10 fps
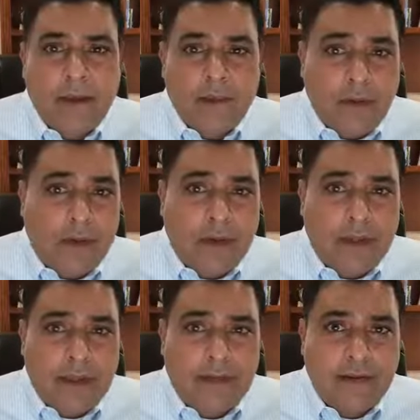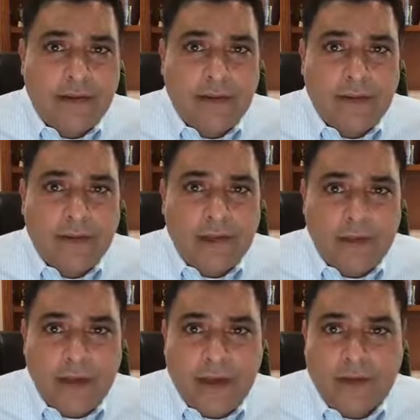But we know that people that
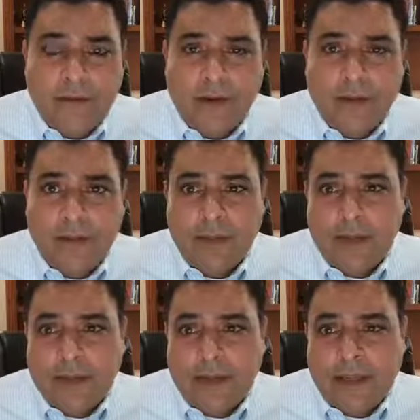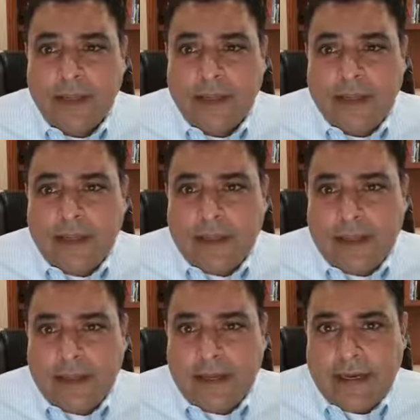do have lung permeability,
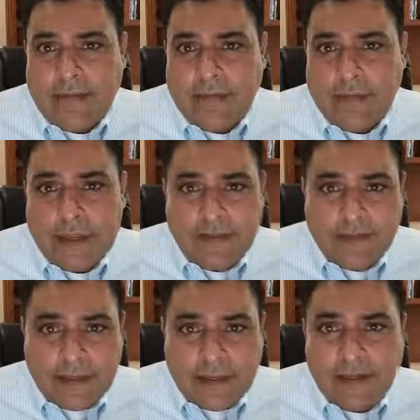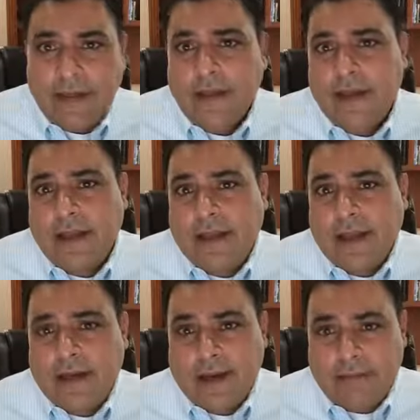they can have wheezing
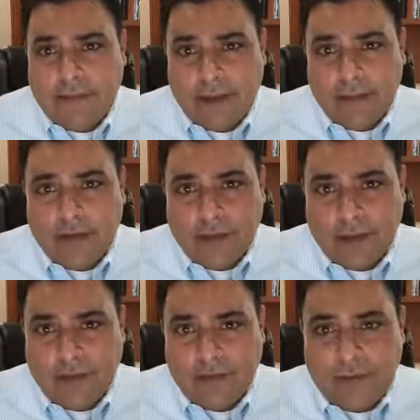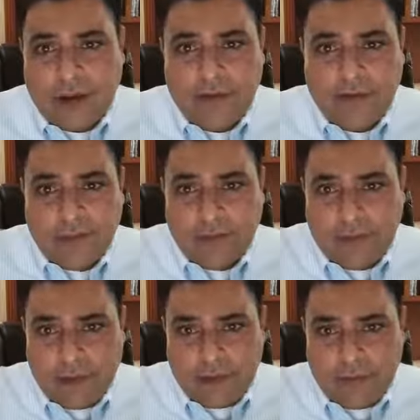and an inflammatory response
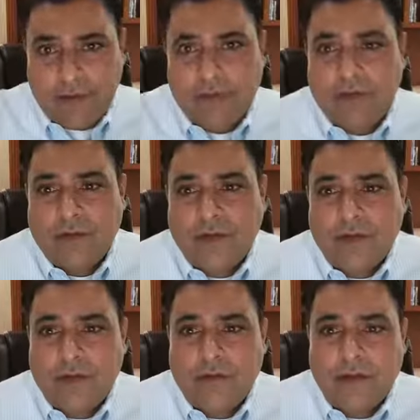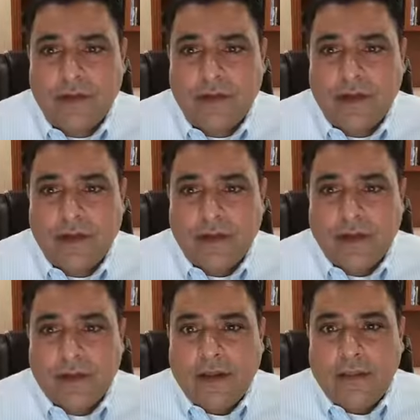and constriction of the
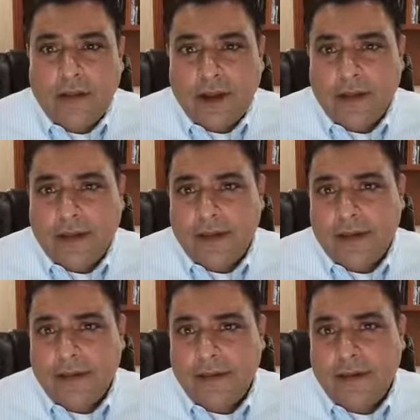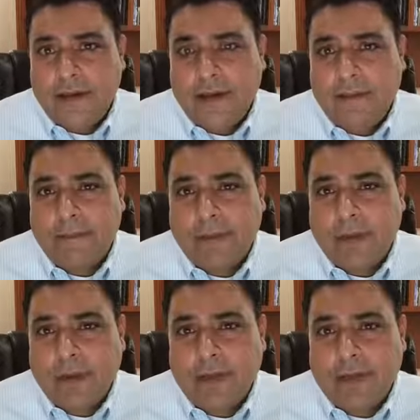bronchi
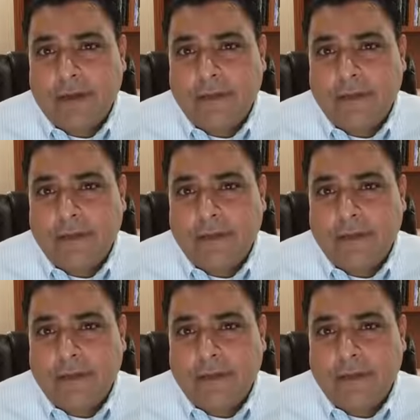when